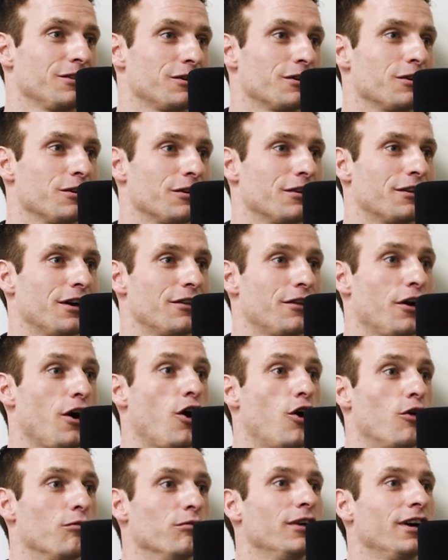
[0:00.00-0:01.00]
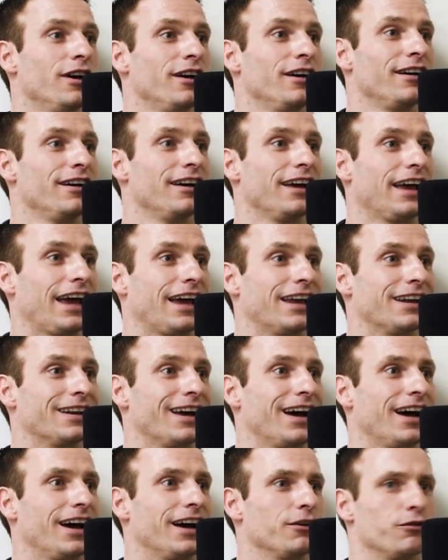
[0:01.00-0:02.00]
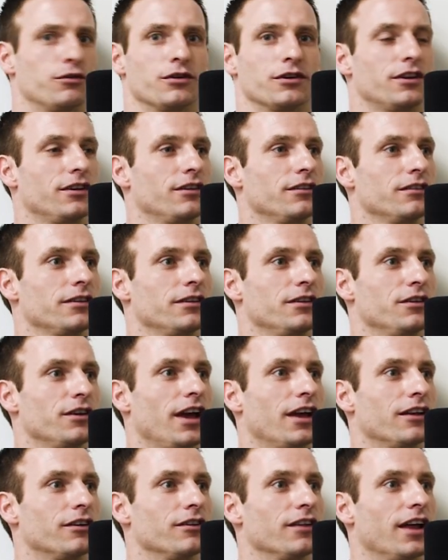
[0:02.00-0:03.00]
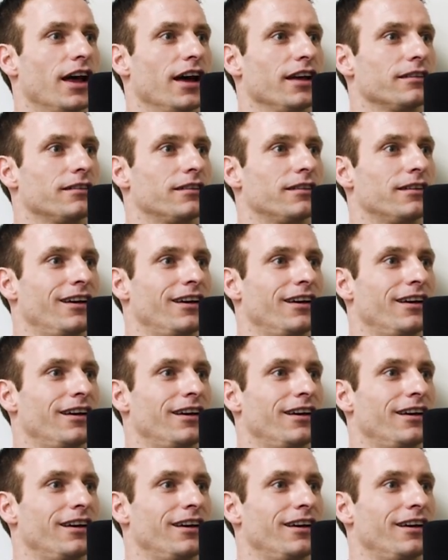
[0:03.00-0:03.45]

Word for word: the, the, the home and uh, well, you can't do that.